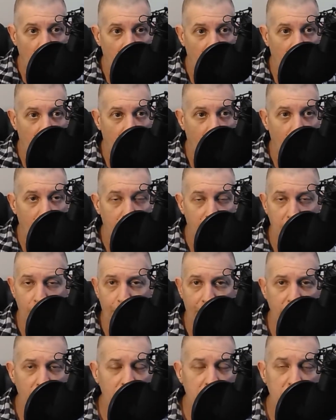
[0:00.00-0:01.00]
I
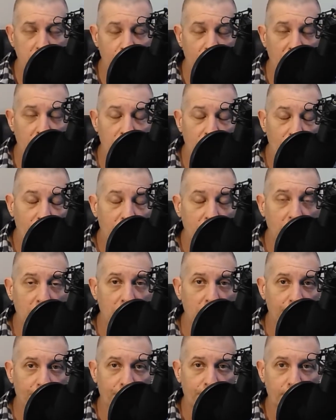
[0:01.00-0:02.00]
suppose he's been doing
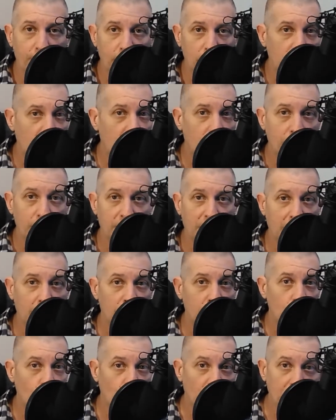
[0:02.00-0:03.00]
this for,
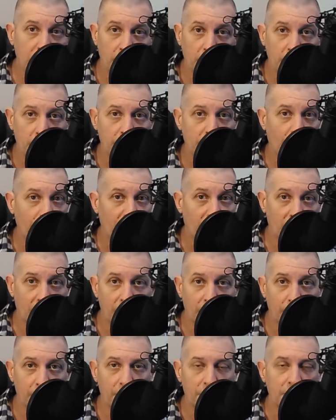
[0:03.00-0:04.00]
10, 20 something
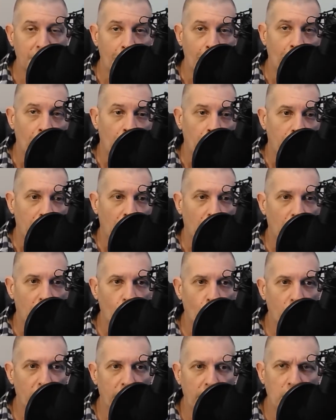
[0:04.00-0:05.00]
years,
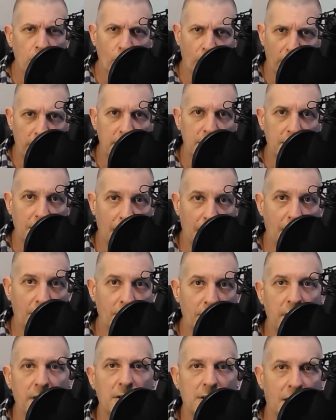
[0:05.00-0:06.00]
where he writes
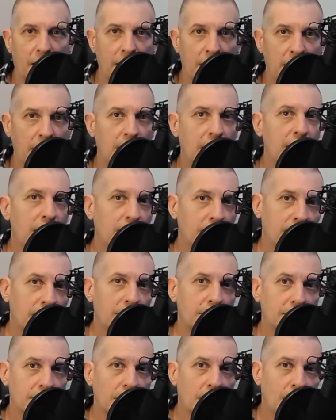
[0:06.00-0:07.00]
down his
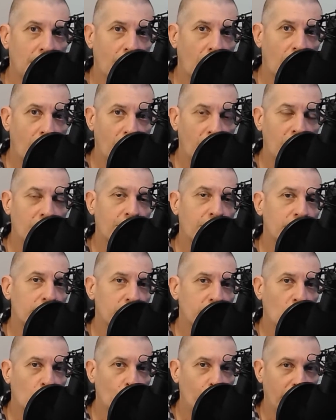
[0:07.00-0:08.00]
ideas on
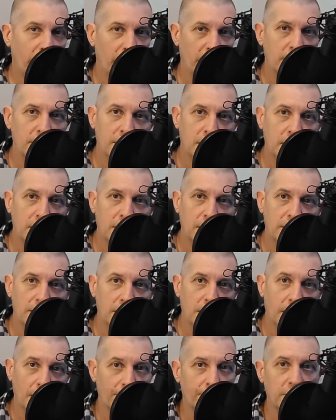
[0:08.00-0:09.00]
those notepads, and he
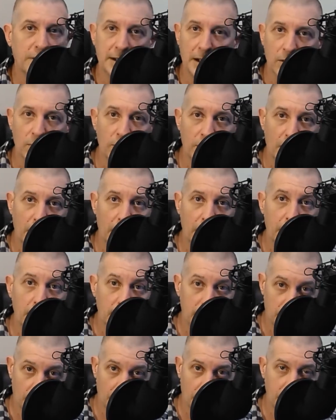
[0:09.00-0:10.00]
does it every single day,
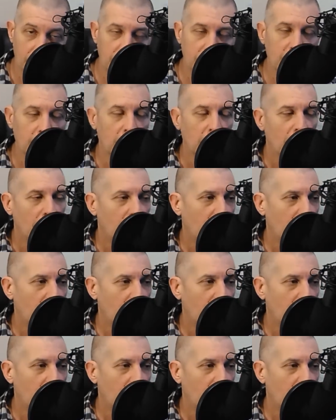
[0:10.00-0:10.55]
he says.